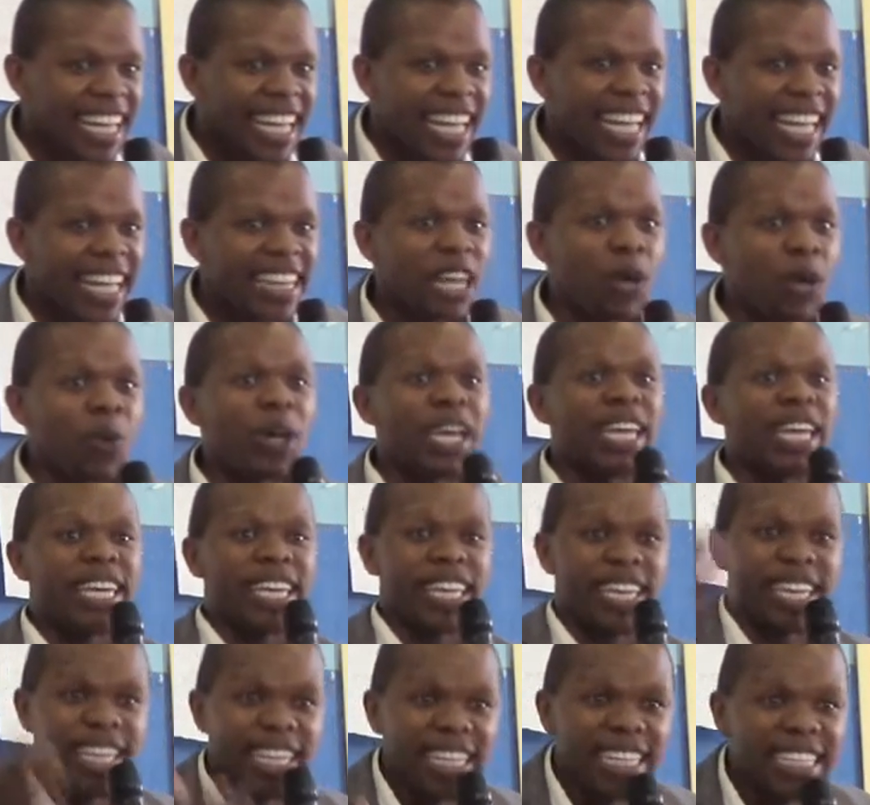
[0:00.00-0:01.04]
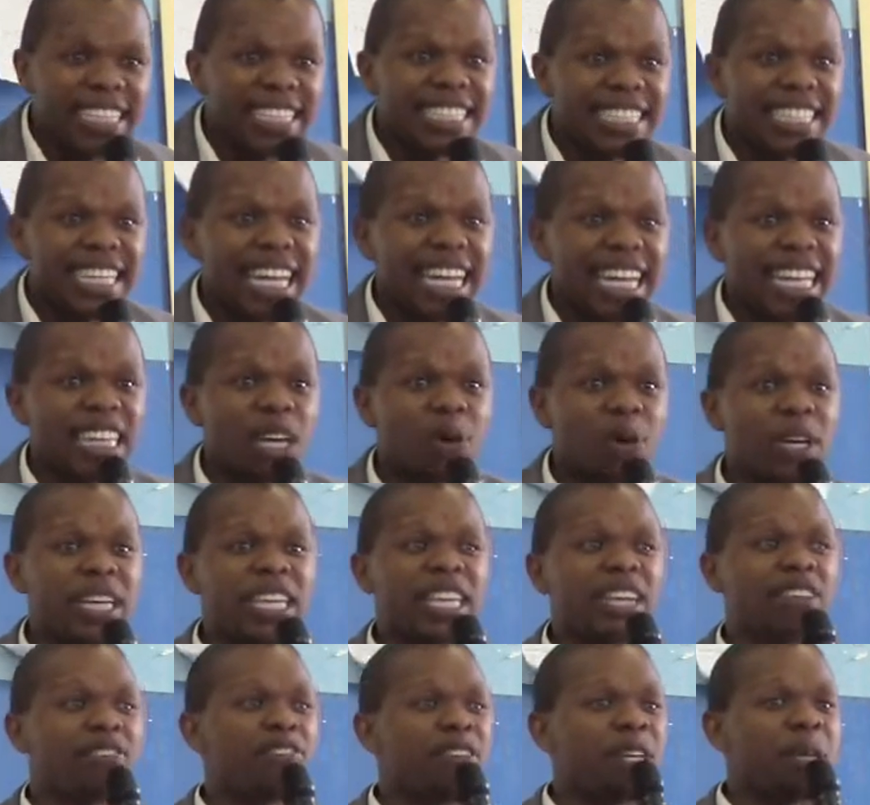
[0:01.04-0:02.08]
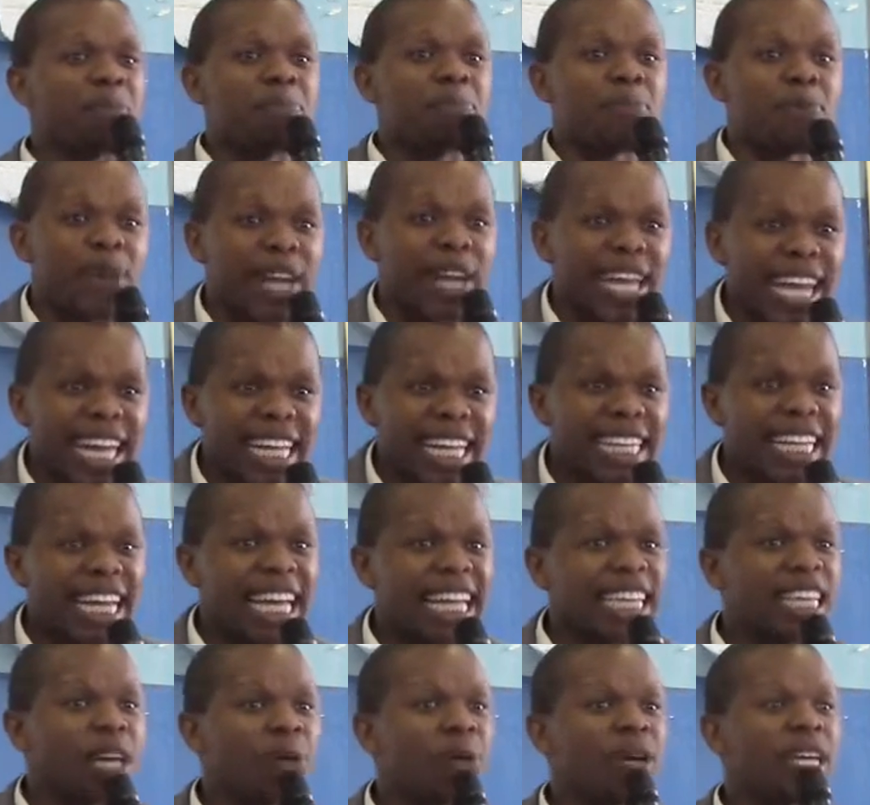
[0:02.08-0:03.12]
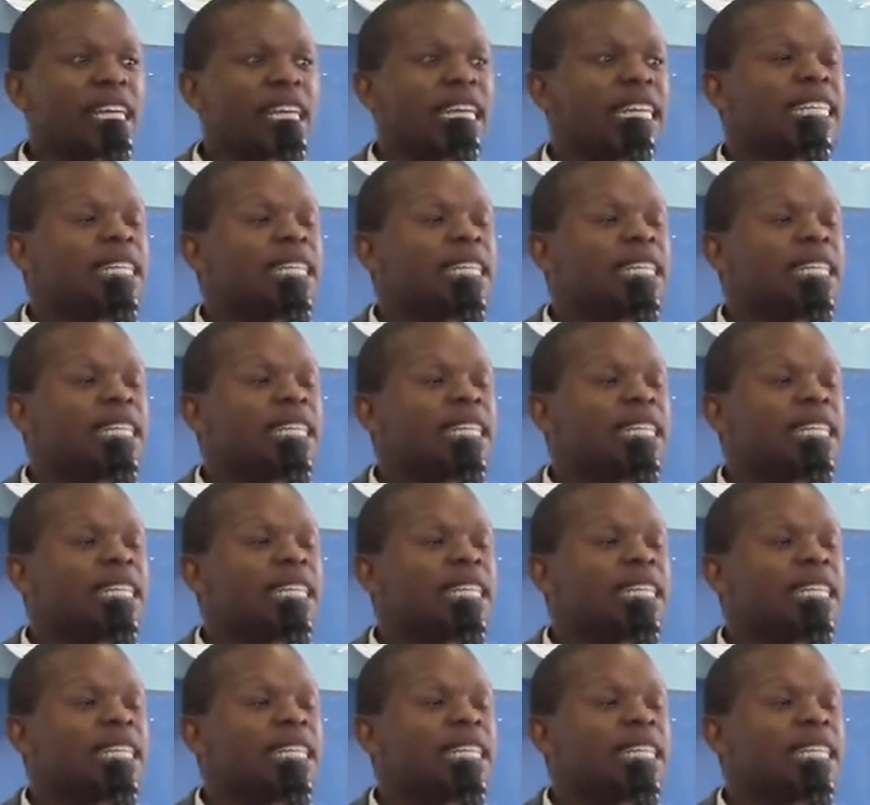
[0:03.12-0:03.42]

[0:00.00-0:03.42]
They were healed, they were given bread, they were, they